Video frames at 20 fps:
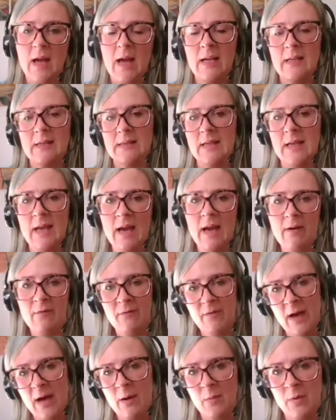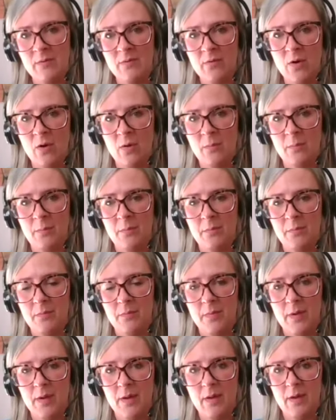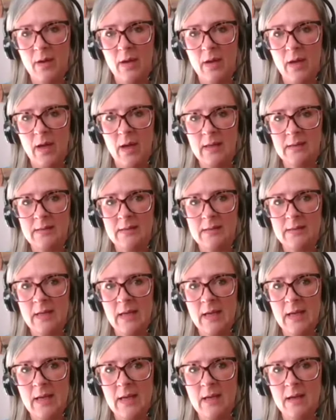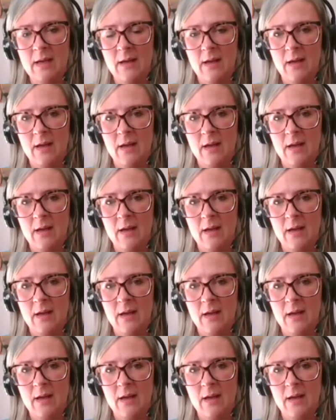and see how far we've come and see